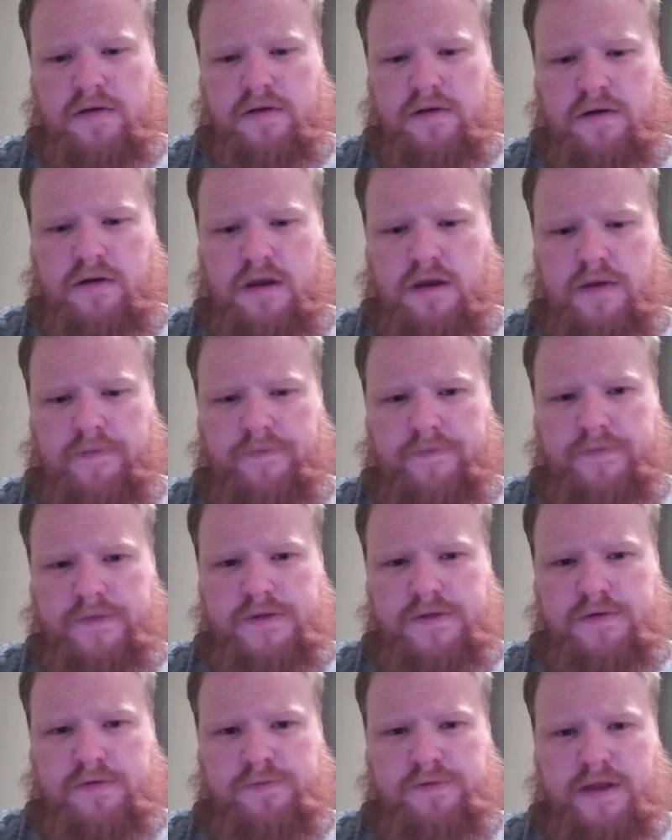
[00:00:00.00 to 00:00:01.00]
Alright,
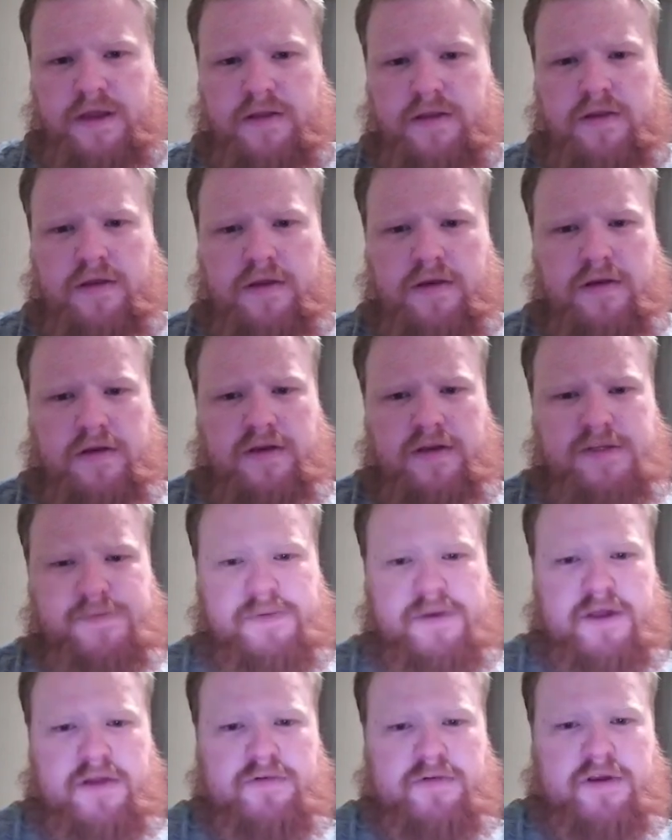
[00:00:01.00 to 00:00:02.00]
so we're playing London. He's
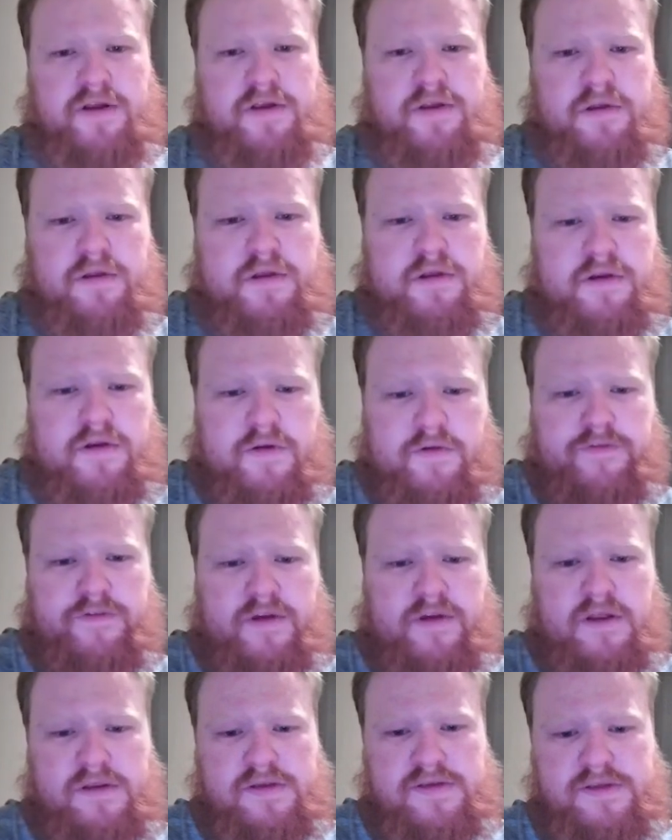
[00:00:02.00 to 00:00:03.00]
playing regular London
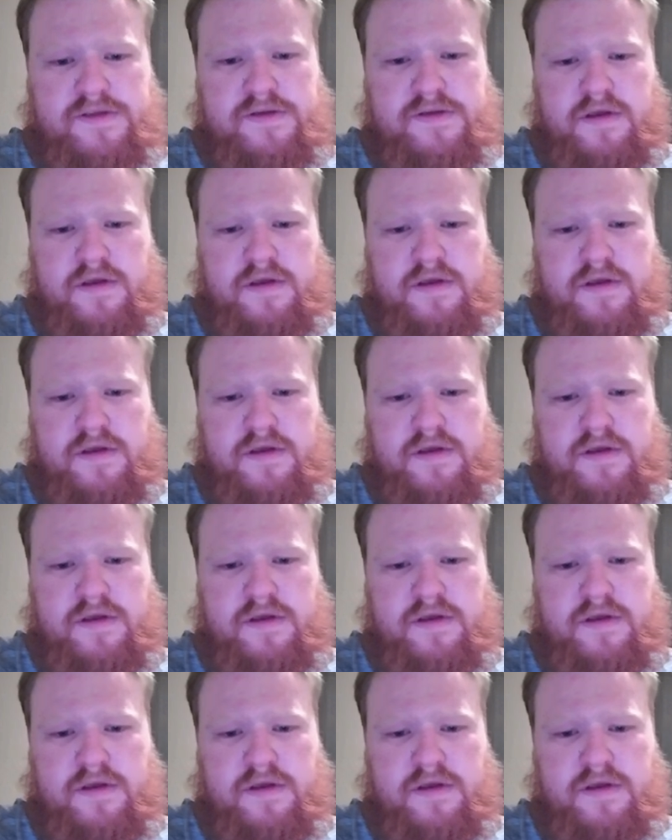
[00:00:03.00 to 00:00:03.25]
defense.